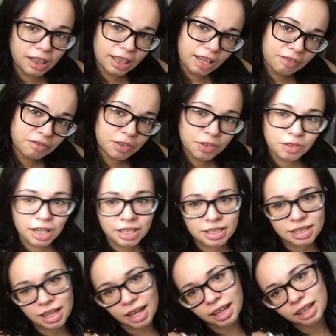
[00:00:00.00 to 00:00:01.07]
left to right
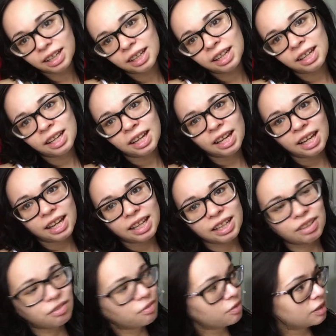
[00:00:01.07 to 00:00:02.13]
side, and
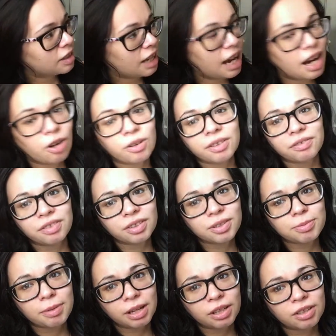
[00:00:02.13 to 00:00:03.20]
if now it
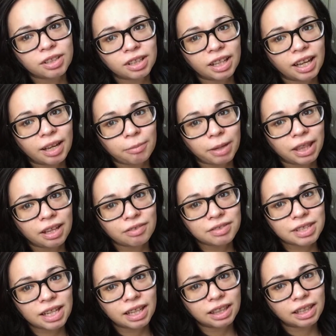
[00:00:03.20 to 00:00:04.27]
feels better to lay on my left
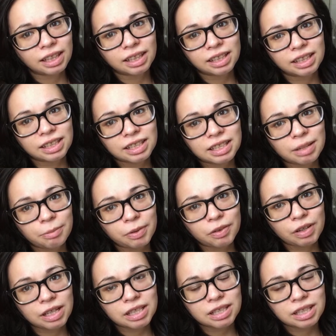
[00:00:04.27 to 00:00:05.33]
side than it is on my
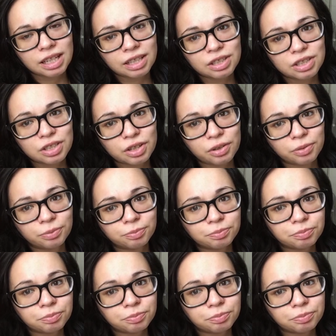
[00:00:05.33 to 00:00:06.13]
right side. So